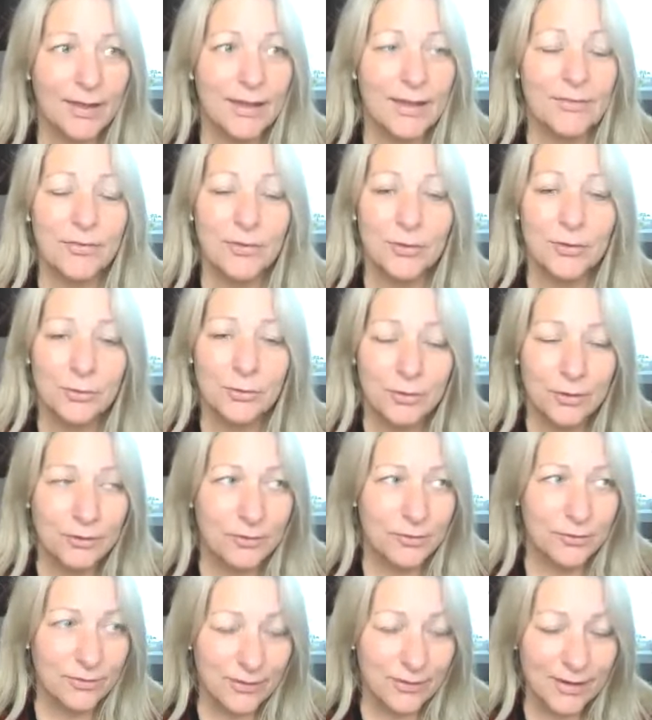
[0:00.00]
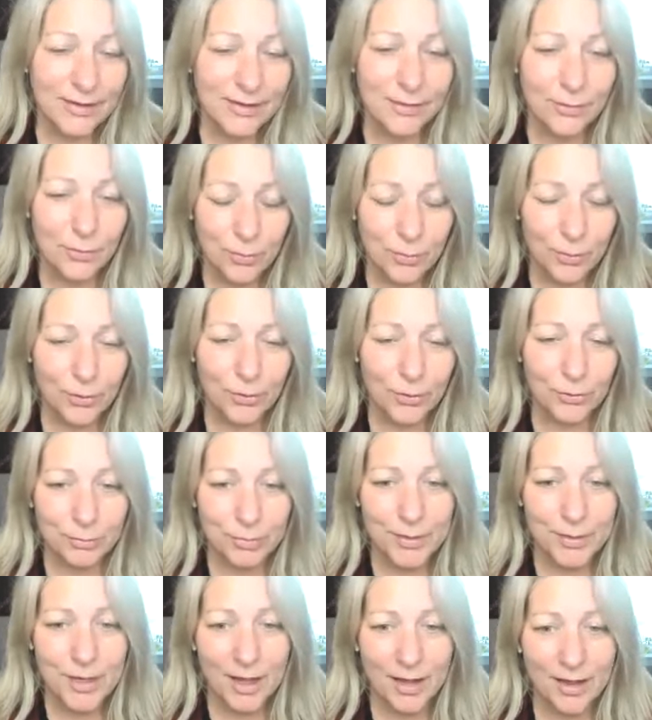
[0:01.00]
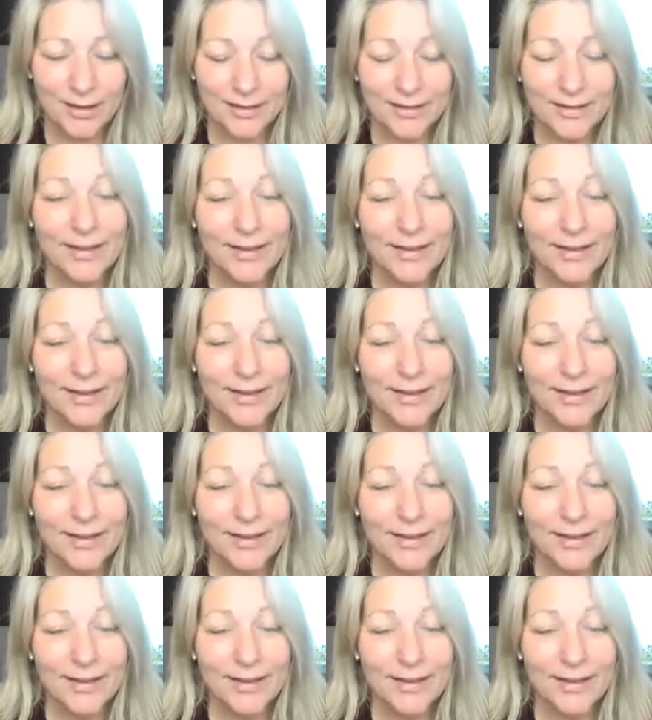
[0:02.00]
if you can see the world beyond